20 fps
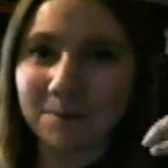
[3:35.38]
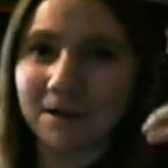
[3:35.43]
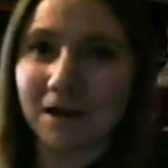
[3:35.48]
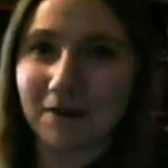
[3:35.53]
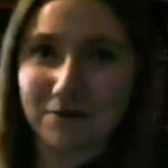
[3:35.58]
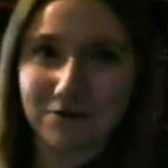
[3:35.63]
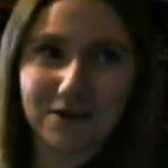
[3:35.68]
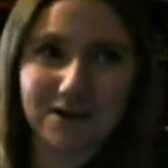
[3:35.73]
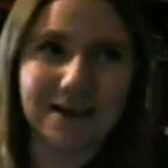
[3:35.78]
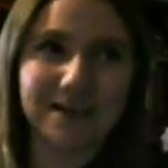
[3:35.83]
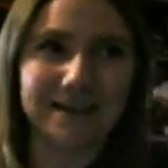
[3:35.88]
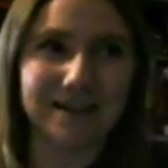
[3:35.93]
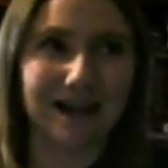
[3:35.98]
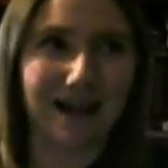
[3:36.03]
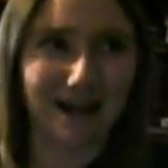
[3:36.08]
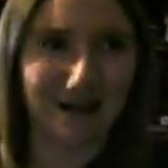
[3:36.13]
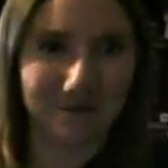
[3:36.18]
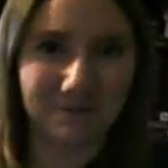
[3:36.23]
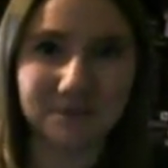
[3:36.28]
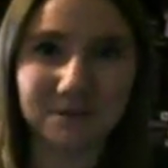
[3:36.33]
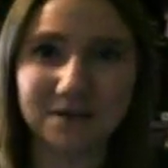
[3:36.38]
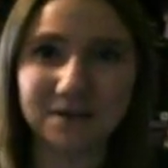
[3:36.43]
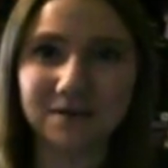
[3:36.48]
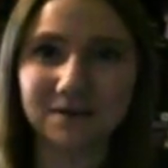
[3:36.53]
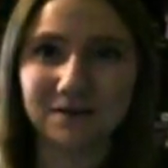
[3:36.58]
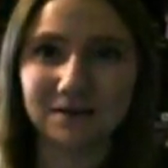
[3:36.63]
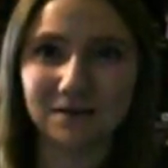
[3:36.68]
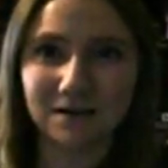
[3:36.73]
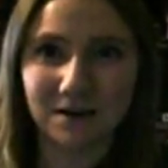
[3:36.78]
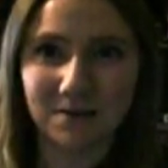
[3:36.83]
everything gets amped
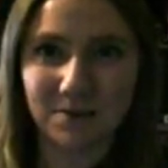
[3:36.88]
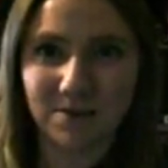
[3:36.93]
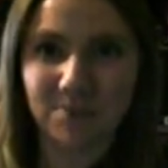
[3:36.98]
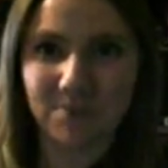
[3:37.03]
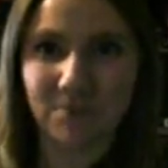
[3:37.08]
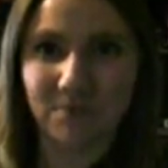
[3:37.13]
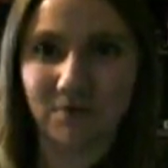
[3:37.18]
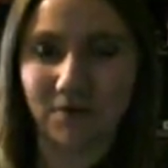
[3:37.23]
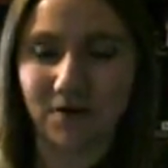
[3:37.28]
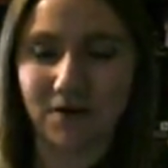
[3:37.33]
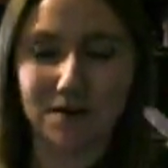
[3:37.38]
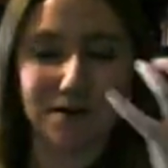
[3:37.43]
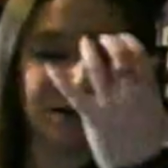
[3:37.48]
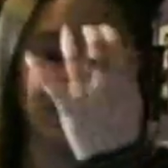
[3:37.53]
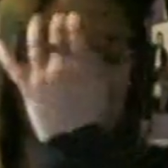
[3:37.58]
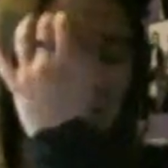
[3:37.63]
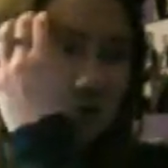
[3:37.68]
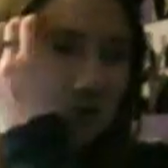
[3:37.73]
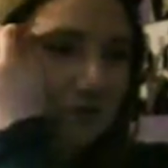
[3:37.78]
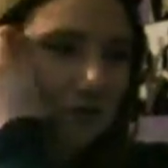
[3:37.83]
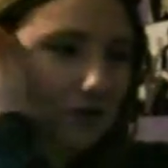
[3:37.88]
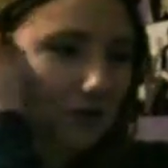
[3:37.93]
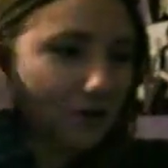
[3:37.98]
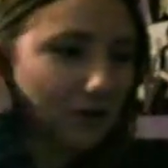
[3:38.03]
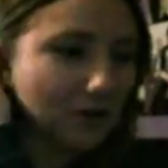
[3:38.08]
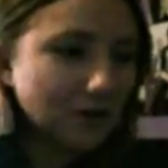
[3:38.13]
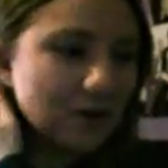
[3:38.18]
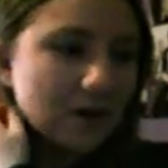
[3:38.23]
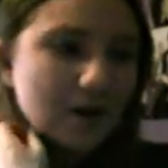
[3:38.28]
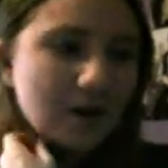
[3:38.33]
a bit more. It's like
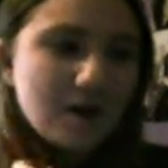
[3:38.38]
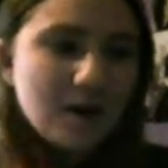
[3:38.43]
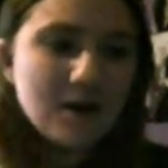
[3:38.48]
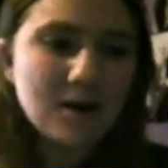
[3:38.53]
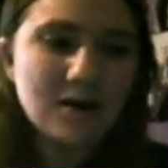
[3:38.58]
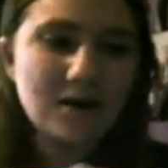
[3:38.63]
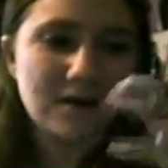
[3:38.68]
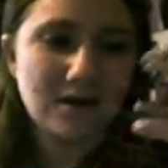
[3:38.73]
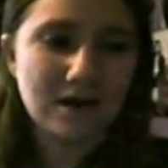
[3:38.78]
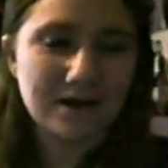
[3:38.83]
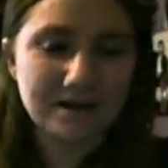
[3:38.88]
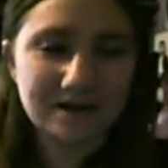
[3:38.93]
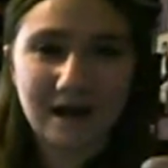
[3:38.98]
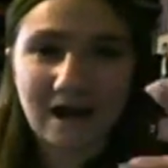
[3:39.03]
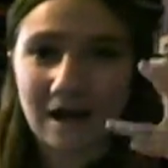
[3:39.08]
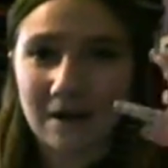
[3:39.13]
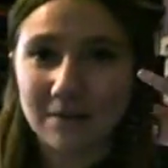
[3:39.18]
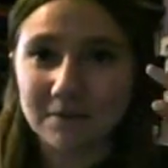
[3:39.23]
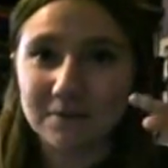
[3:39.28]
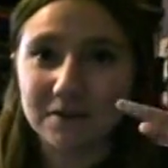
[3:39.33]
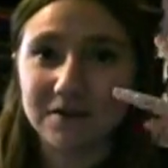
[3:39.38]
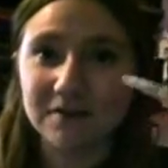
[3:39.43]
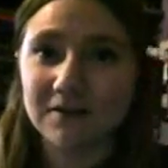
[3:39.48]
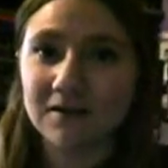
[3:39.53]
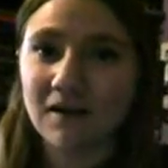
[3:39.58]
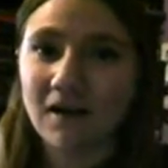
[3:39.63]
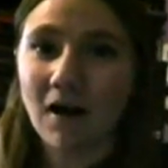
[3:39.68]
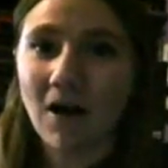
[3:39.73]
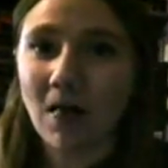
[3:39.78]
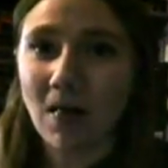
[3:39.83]
it's amped
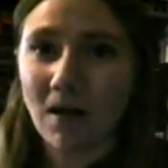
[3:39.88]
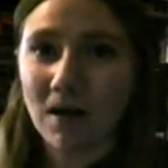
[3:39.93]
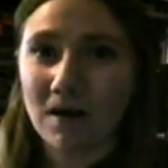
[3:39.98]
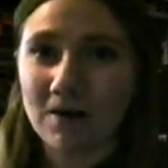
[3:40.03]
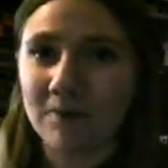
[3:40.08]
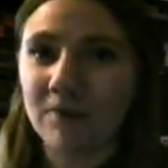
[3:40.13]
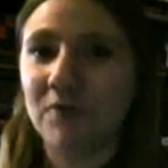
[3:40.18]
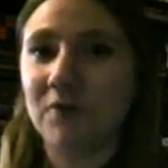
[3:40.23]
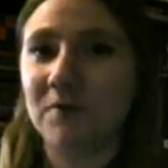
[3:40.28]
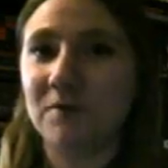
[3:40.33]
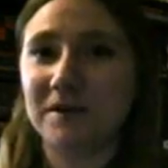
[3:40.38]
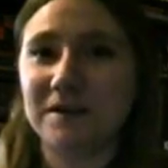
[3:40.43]
a lot more.